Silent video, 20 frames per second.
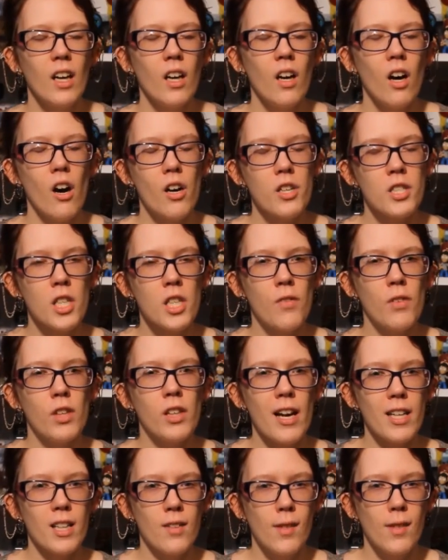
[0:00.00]
Also, if you
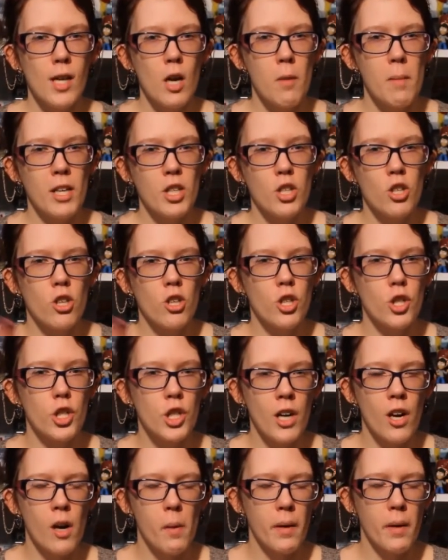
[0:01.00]
liked the video, make sure to
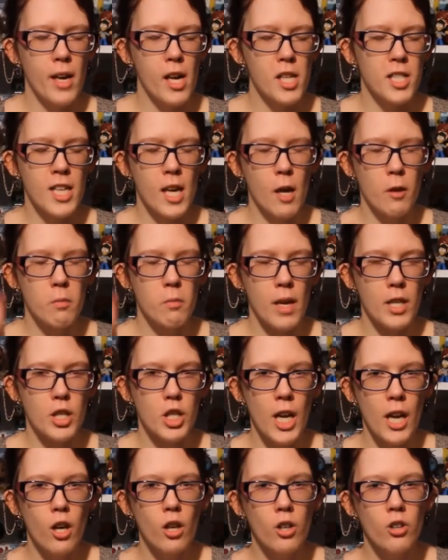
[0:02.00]
share it because it helps my
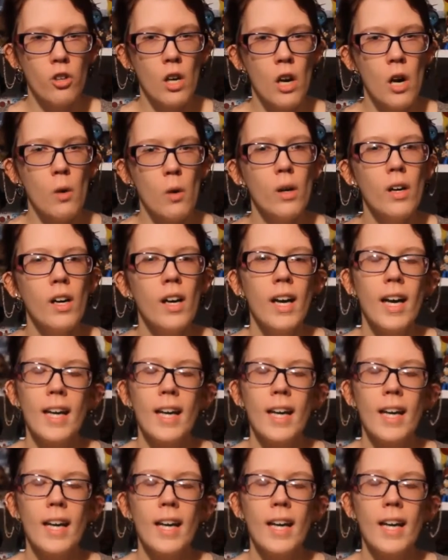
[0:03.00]
channel grow.